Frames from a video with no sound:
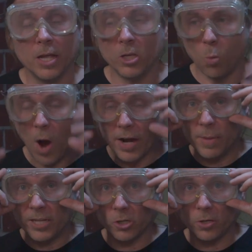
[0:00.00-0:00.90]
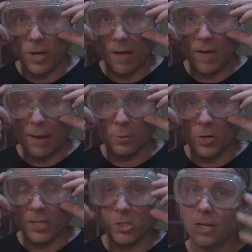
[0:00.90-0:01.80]
you want to make sure you have eye
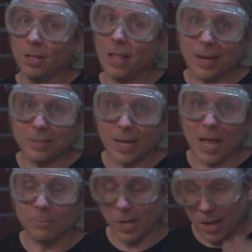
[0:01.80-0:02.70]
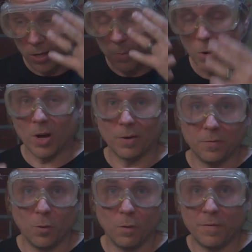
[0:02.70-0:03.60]
protection, and a lot of times you might want a
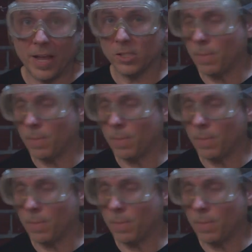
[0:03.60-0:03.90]
full face